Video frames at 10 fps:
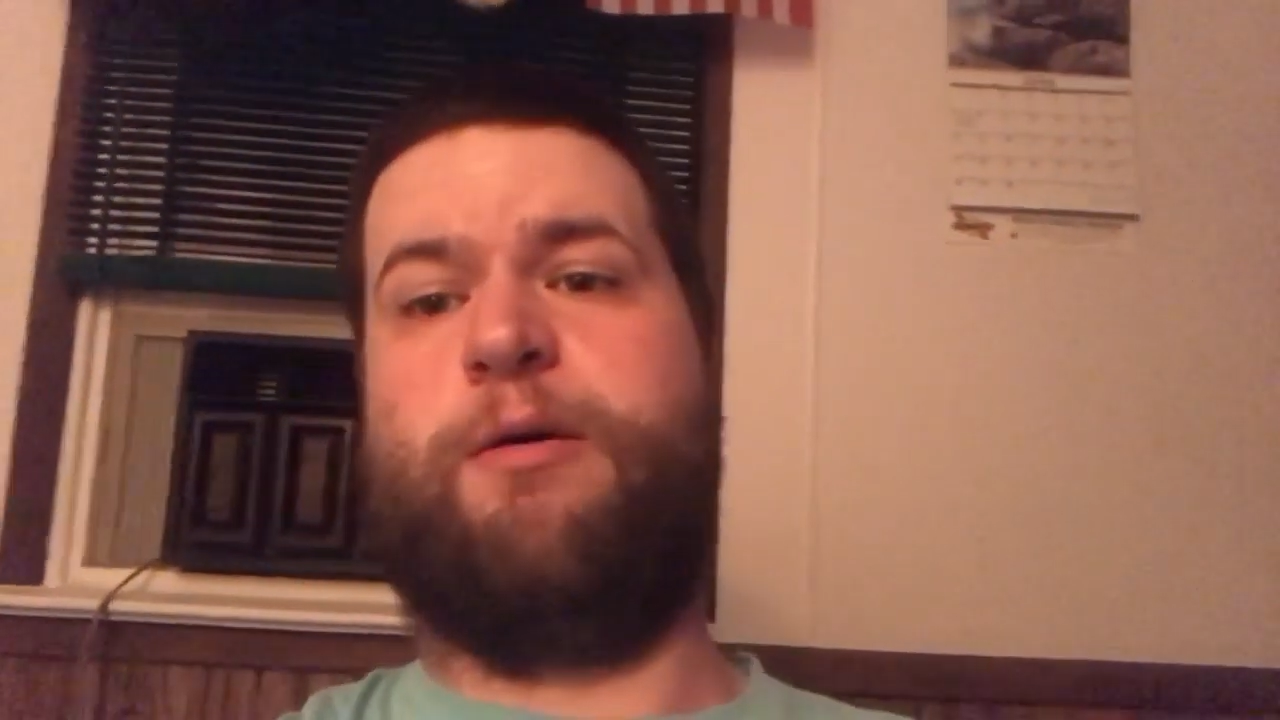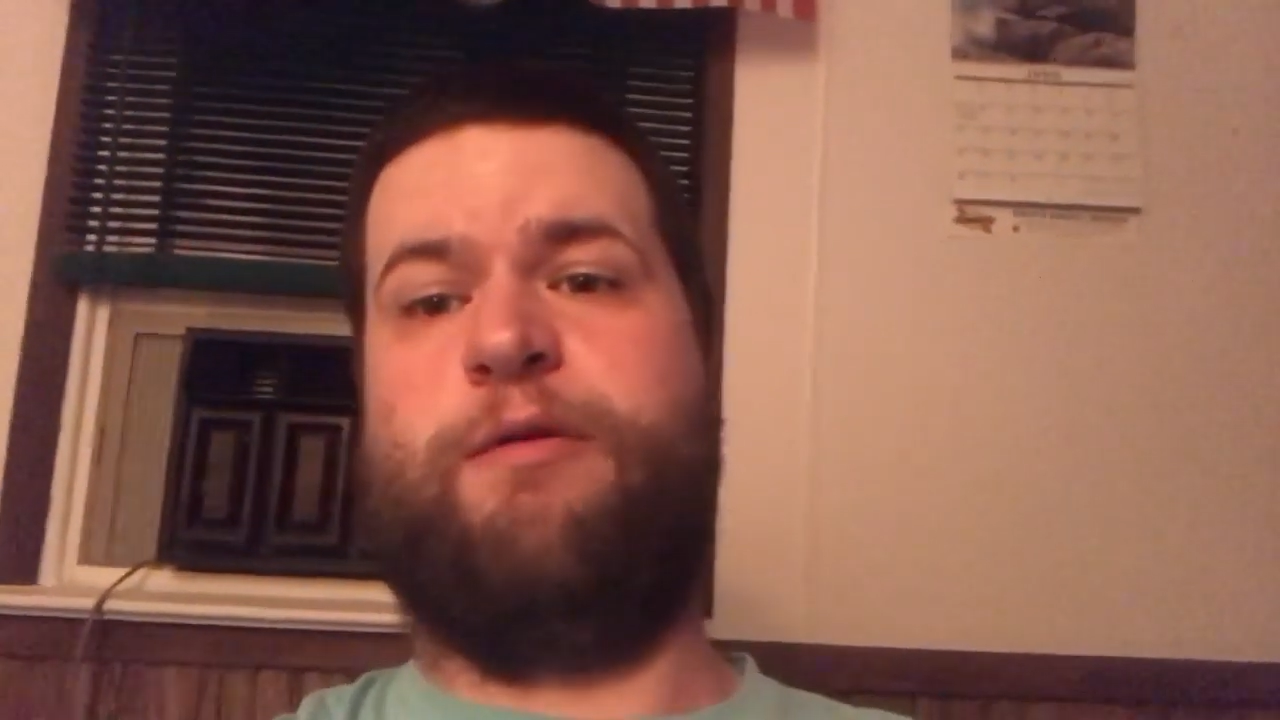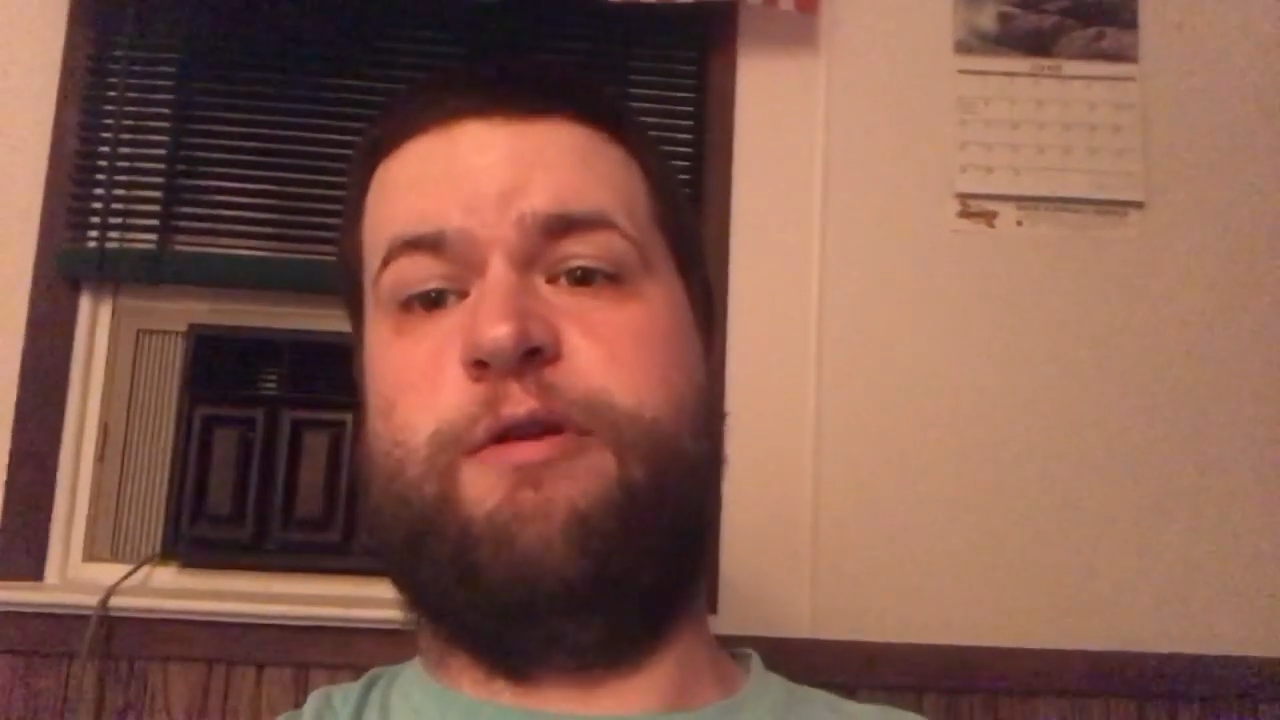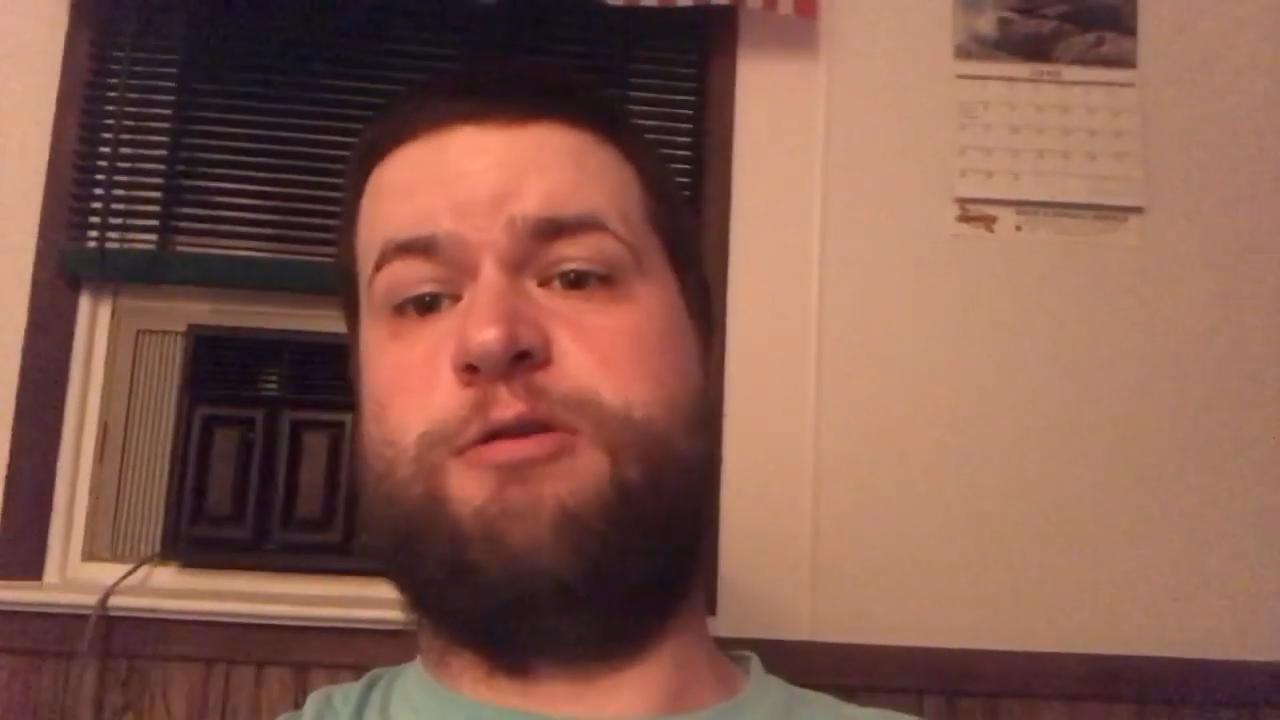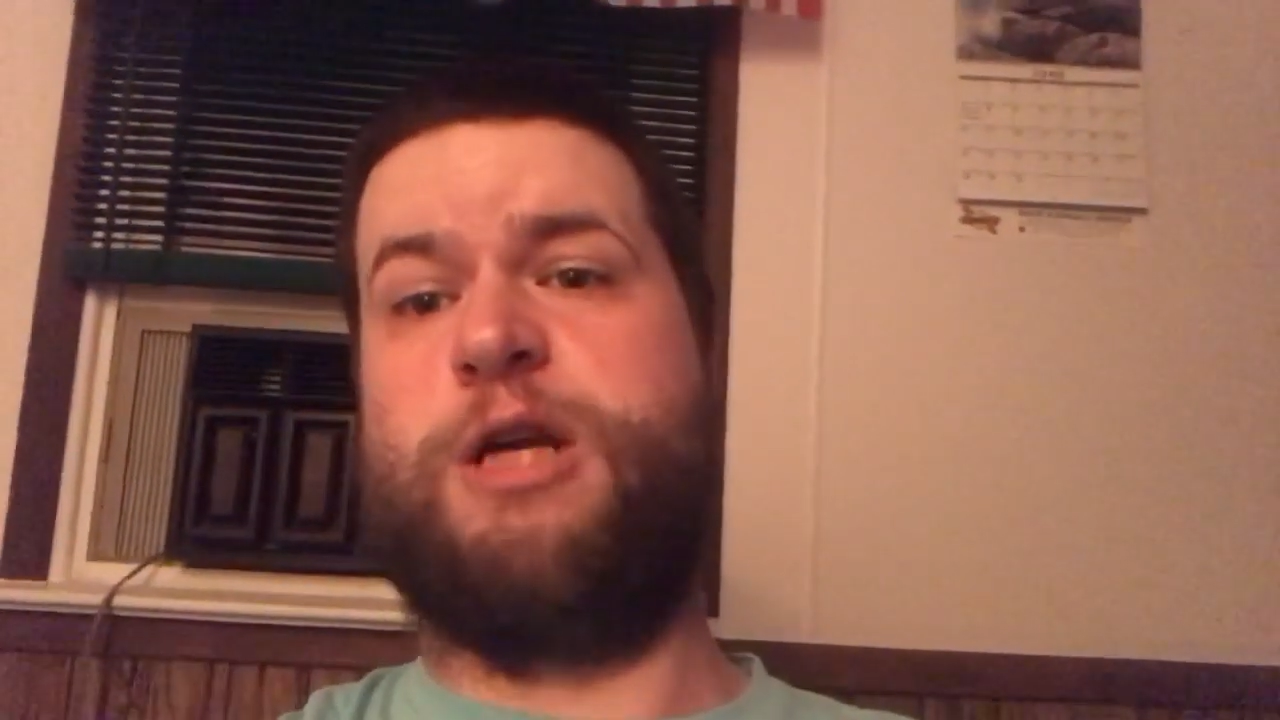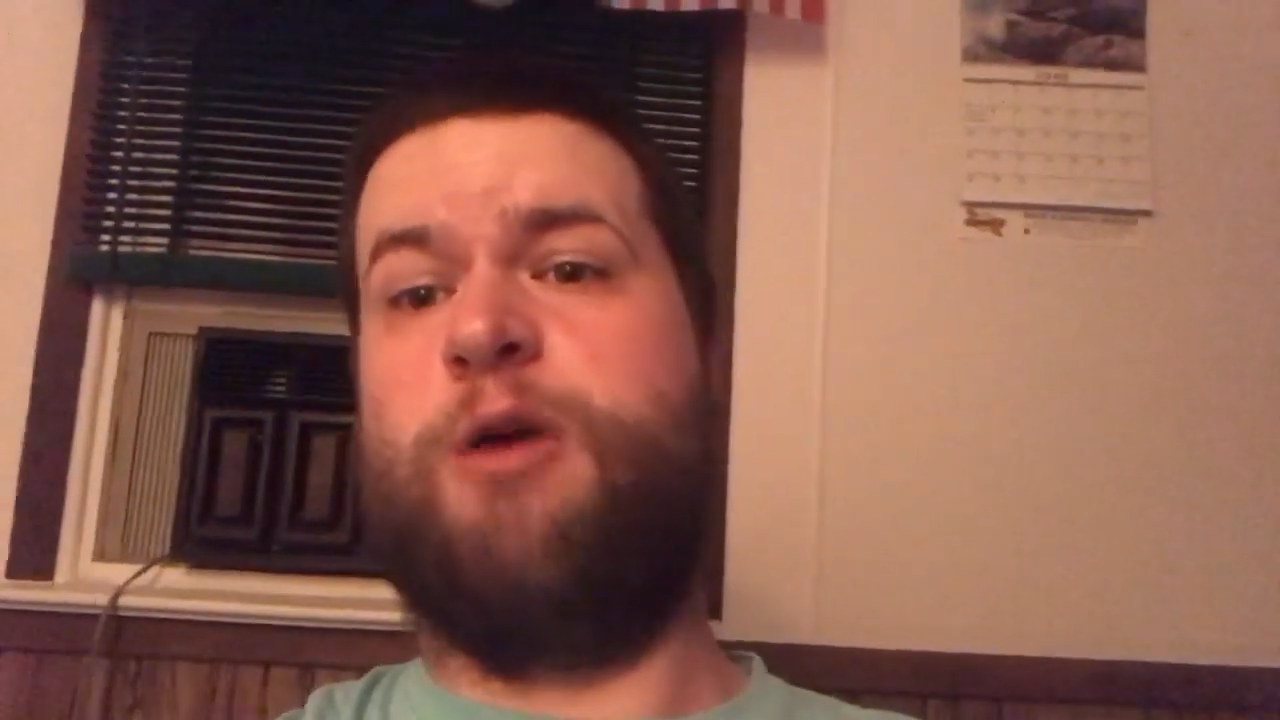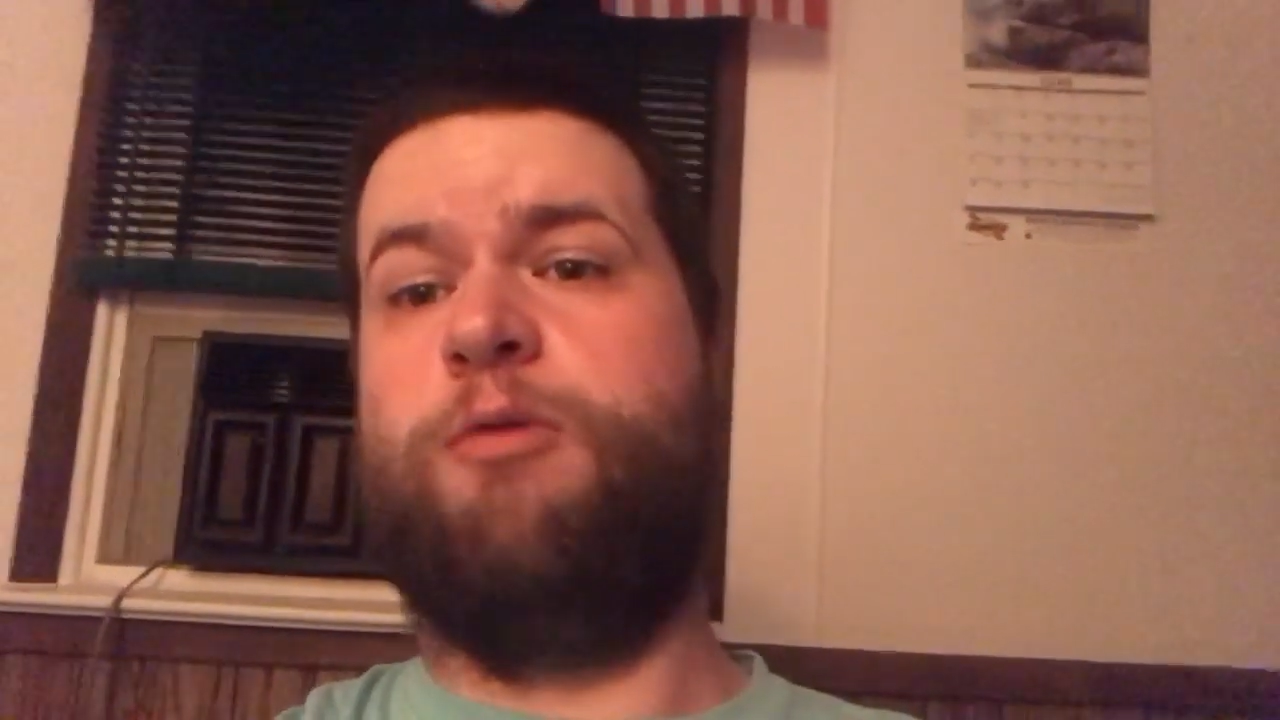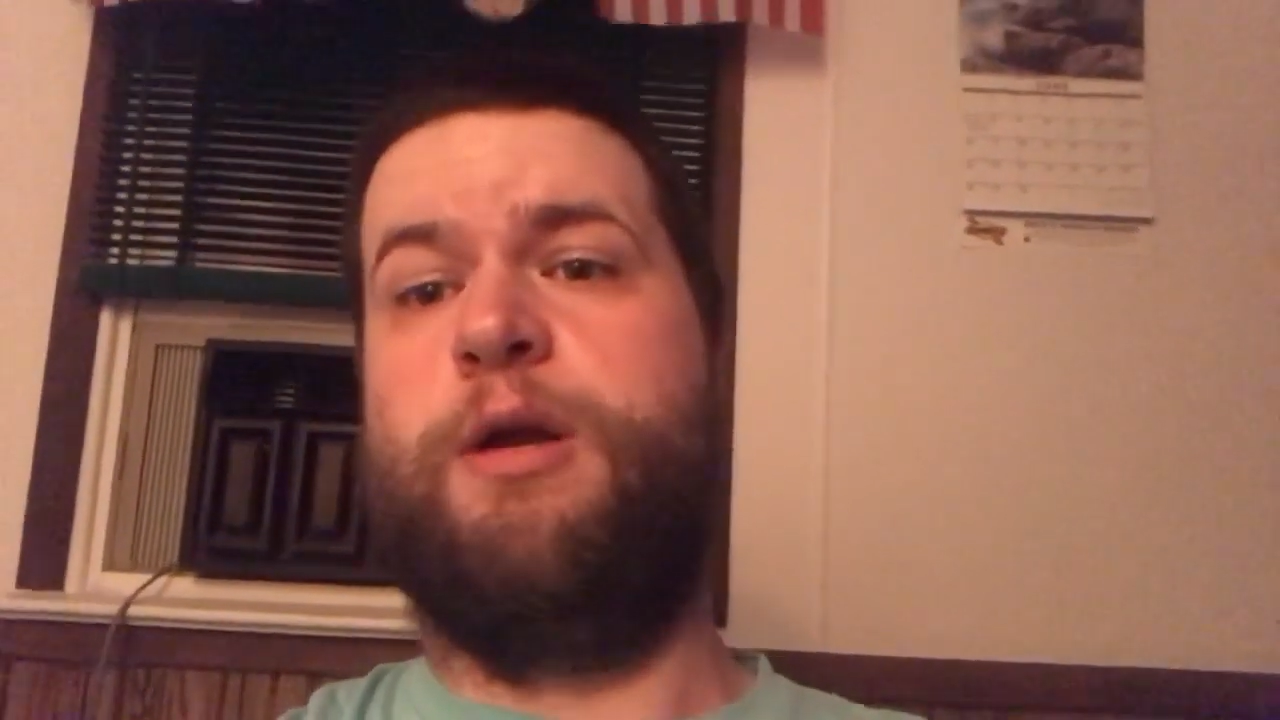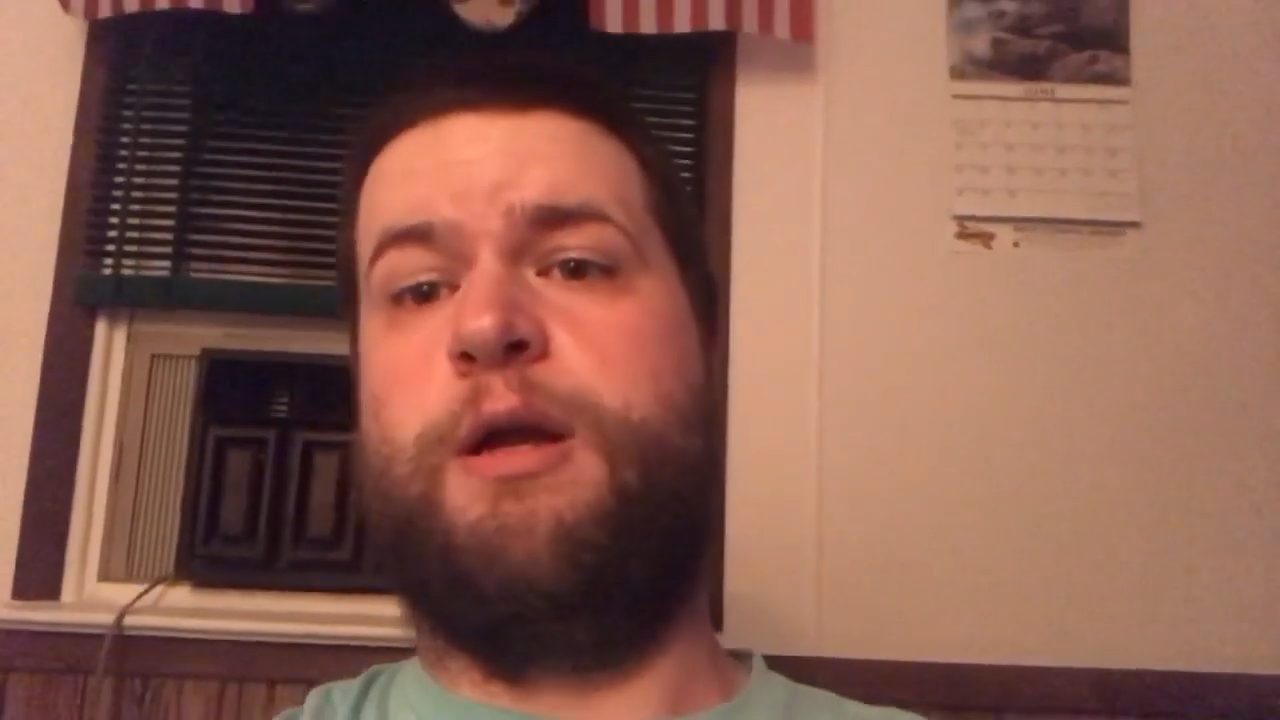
review show,